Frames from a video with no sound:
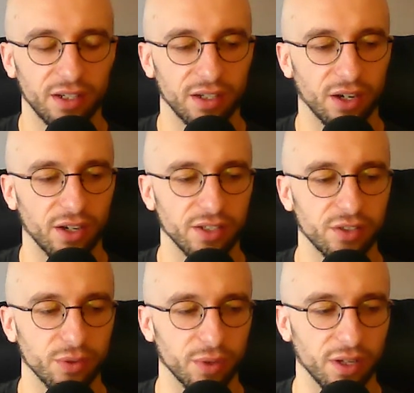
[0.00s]
guys
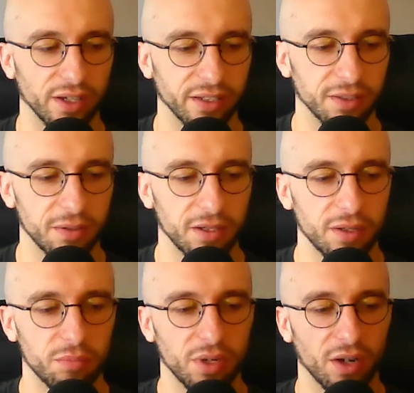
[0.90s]
who were like
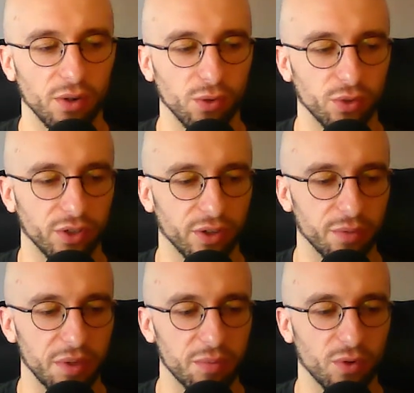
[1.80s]
bit older and a
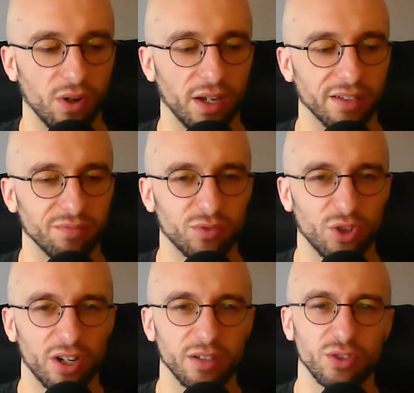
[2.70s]
bit more like
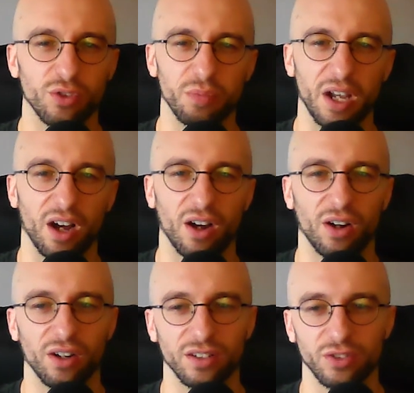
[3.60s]
trying to sort of be
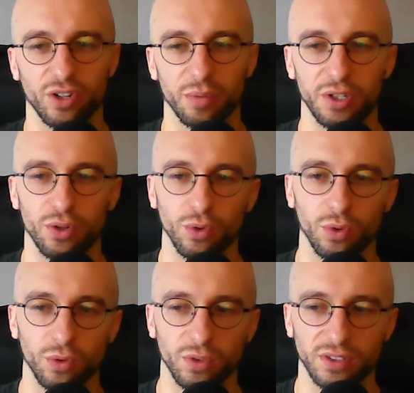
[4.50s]
hard and trying to be cool
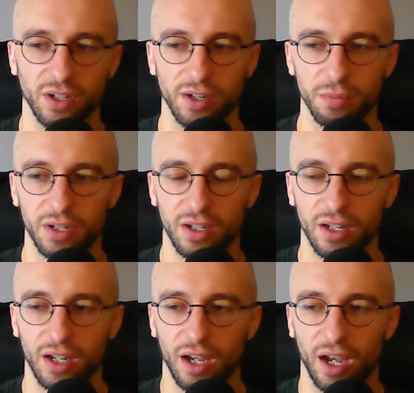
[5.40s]
all the time.
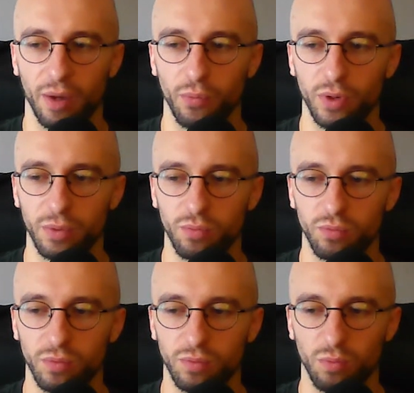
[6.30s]
And we
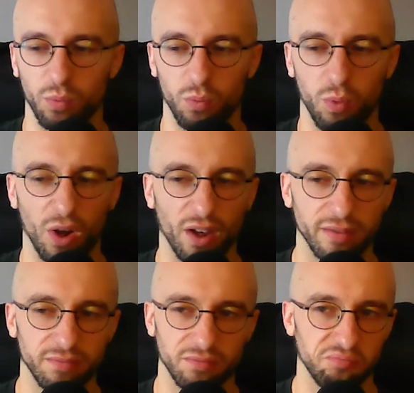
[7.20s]

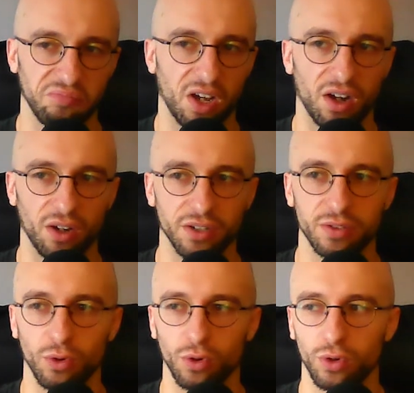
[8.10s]
weren't hard
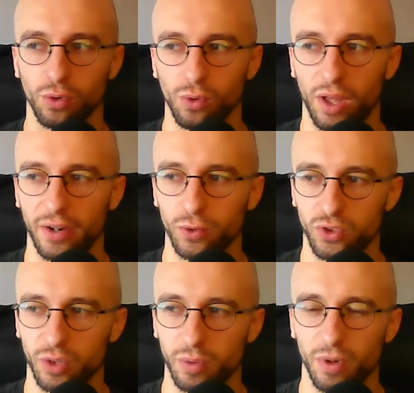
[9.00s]
or cool. And
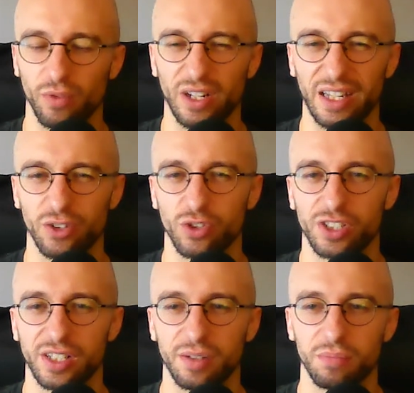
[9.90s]
also, we weren't really
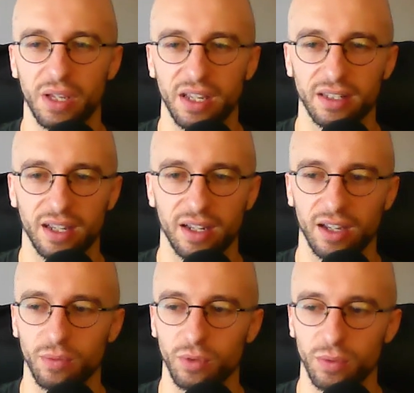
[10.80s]
interested in being that.
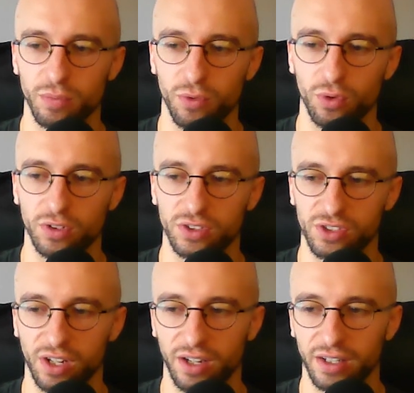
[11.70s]
And we were more
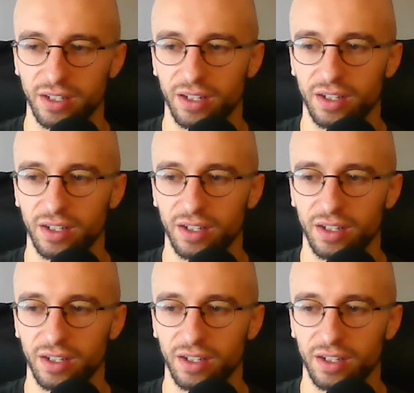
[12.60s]
just like,